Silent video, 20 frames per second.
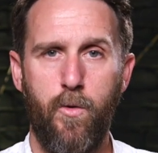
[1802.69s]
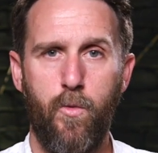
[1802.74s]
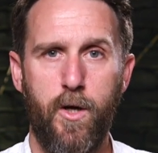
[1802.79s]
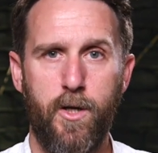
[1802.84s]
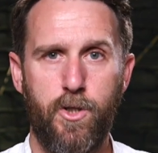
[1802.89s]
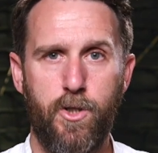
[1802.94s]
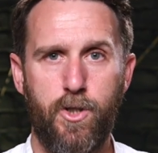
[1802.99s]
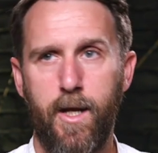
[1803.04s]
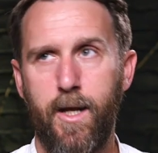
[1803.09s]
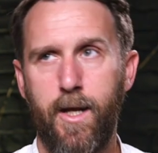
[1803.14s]

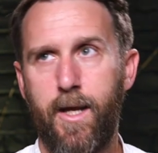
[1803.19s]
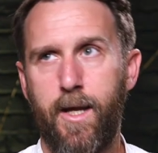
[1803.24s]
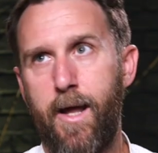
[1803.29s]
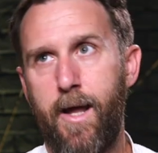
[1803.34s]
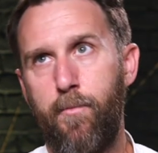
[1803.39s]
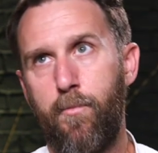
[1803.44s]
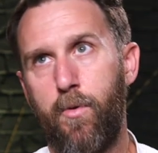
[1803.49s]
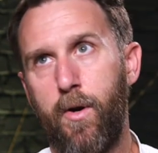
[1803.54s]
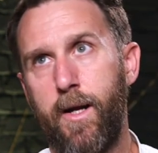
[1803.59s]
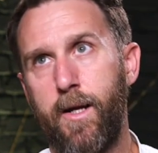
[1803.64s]
which
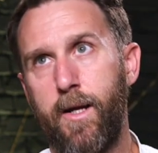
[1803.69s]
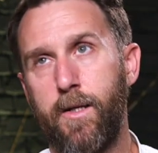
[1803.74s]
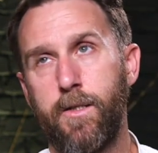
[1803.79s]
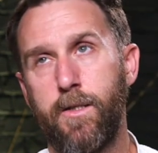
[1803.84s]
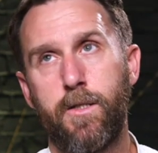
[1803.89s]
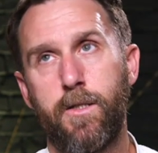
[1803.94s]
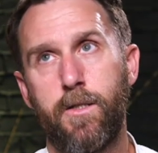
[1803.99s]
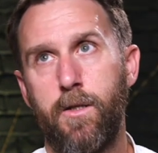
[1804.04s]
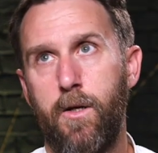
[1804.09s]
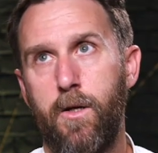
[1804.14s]
again
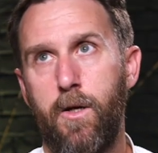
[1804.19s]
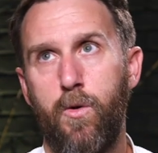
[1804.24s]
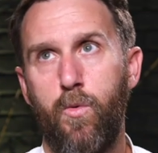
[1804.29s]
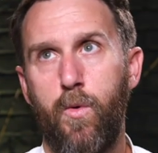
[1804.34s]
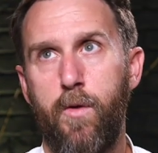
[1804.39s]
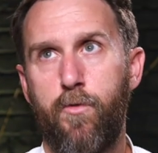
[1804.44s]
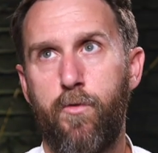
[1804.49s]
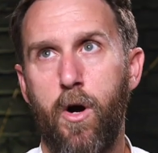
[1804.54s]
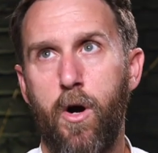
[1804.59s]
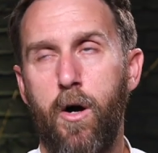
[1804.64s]
brings,
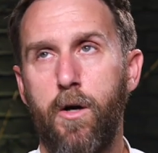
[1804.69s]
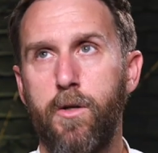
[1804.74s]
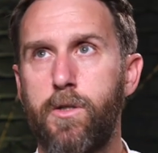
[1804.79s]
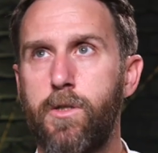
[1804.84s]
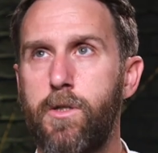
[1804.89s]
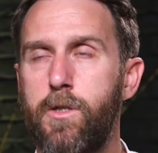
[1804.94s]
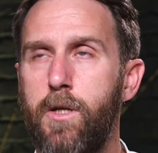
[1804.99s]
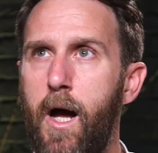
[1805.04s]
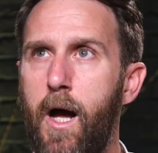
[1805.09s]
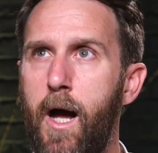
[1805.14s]
we've got